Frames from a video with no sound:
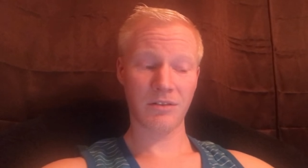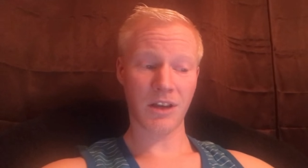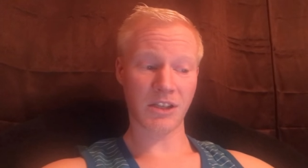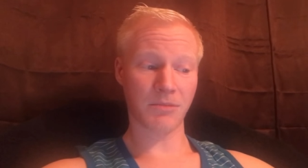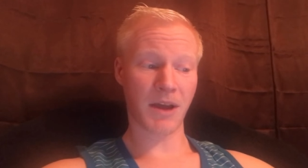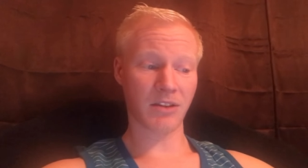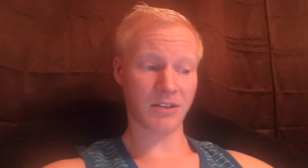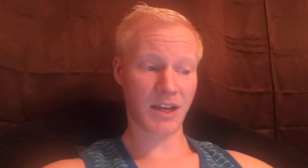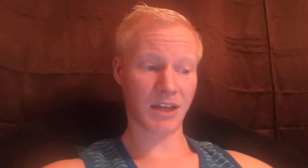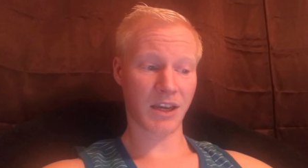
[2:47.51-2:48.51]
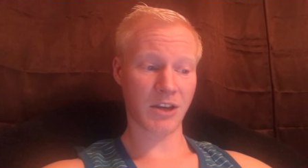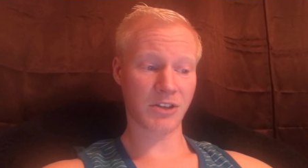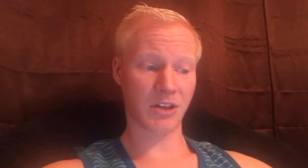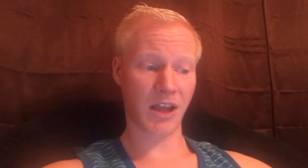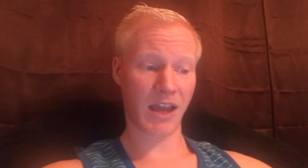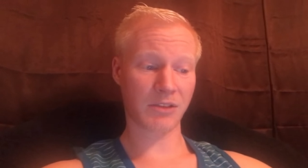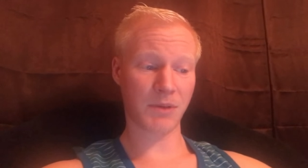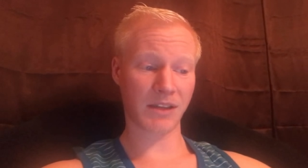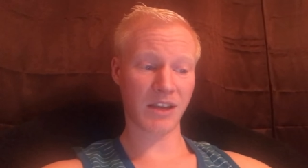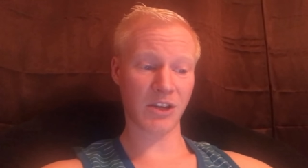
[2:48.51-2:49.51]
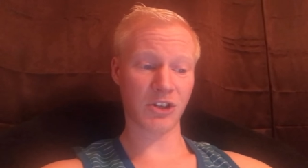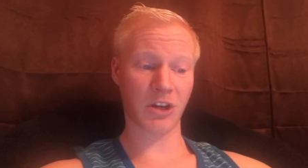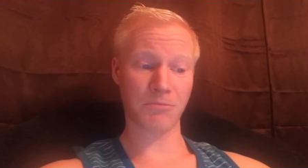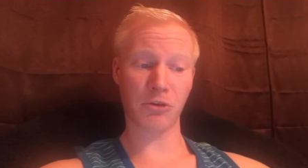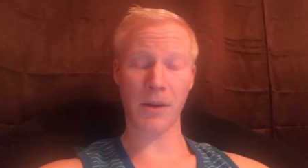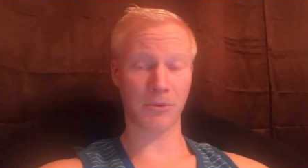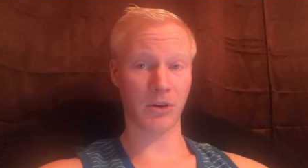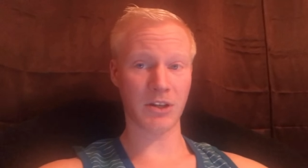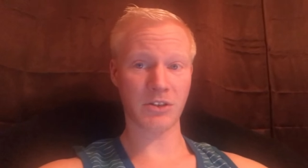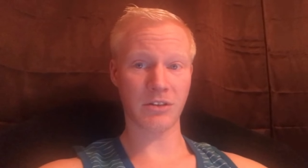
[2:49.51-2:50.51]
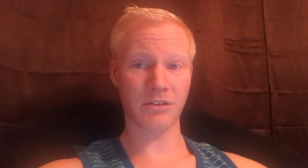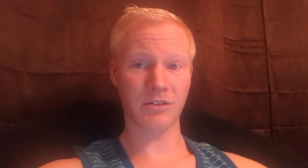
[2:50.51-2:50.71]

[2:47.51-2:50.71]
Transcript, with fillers: It's about dedication, expectation, and preparation.